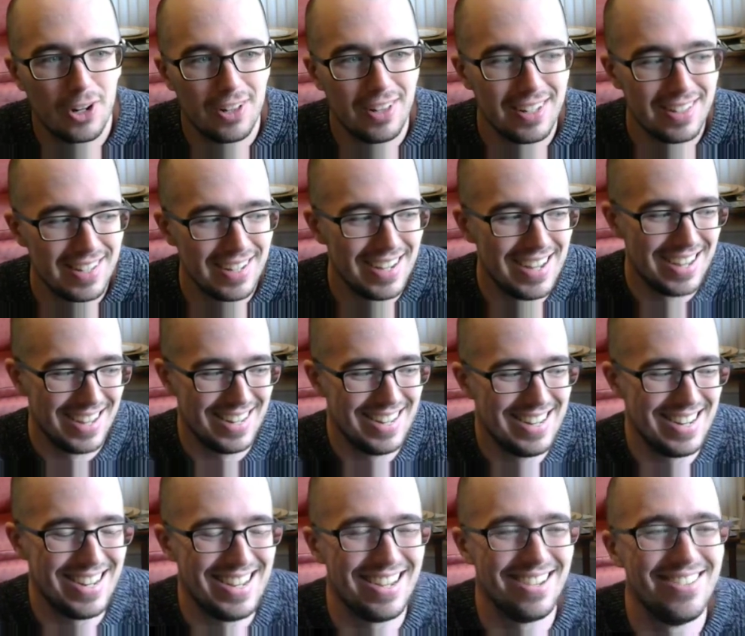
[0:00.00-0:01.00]
collecting
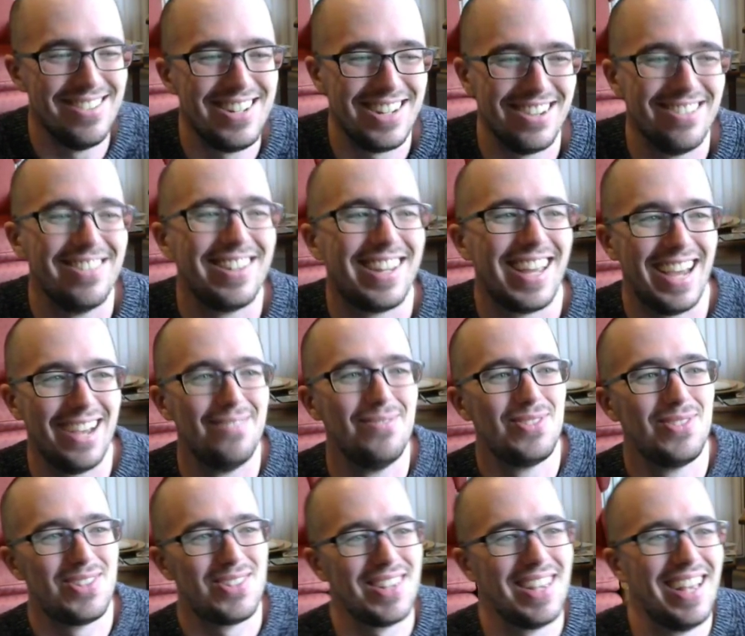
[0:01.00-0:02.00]
Neo Geo
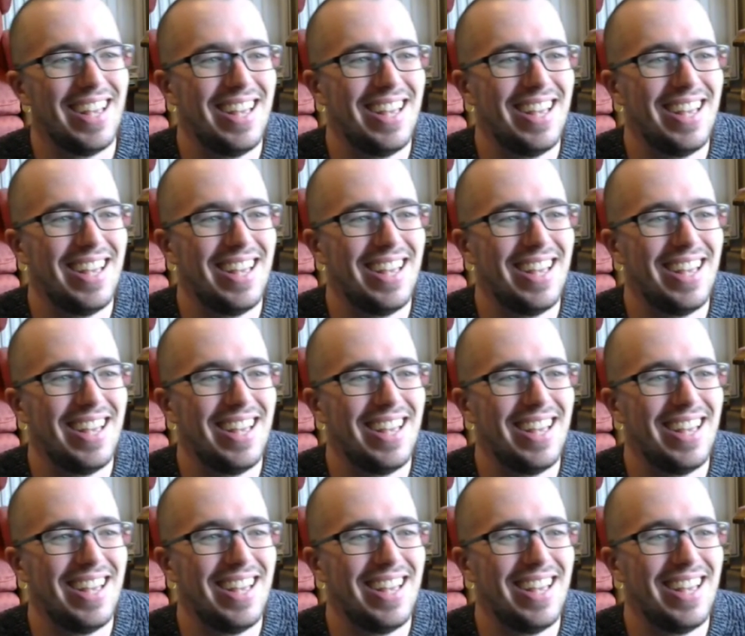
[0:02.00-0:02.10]
games.